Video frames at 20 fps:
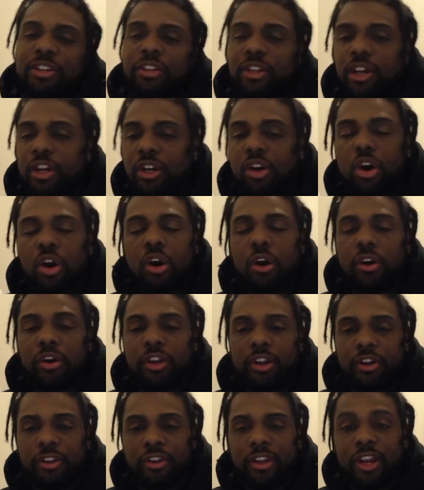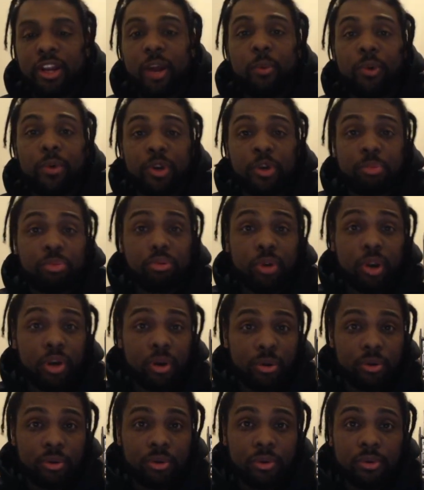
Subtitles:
a card here that I want a pro.